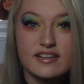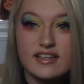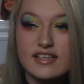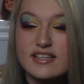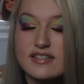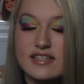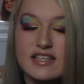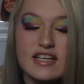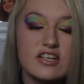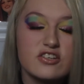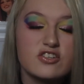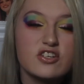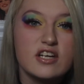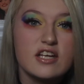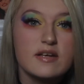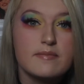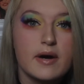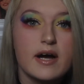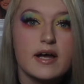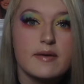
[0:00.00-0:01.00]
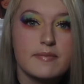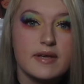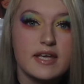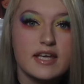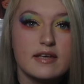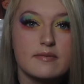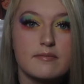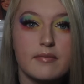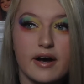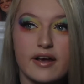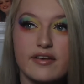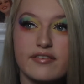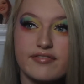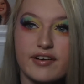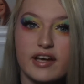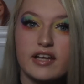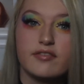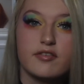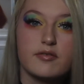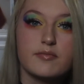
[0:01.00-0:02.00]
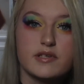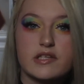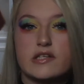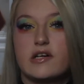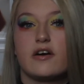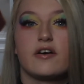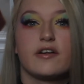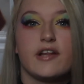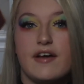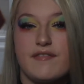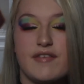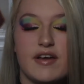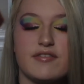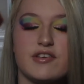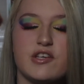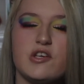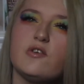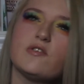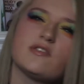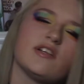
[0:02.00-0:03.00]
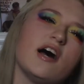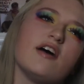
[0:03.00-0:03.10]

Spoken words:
This literally might be my favourite mascara I've ever used.